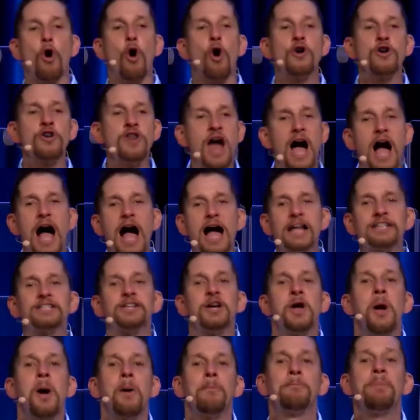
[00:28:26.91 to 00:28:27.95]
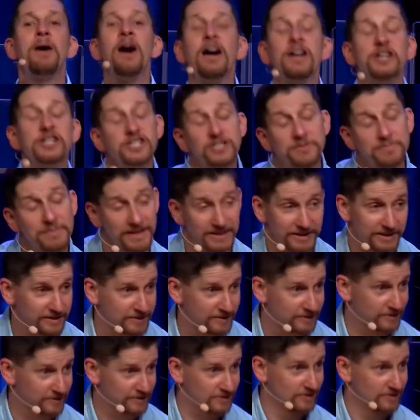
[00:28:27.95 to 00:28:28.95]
are not punishment.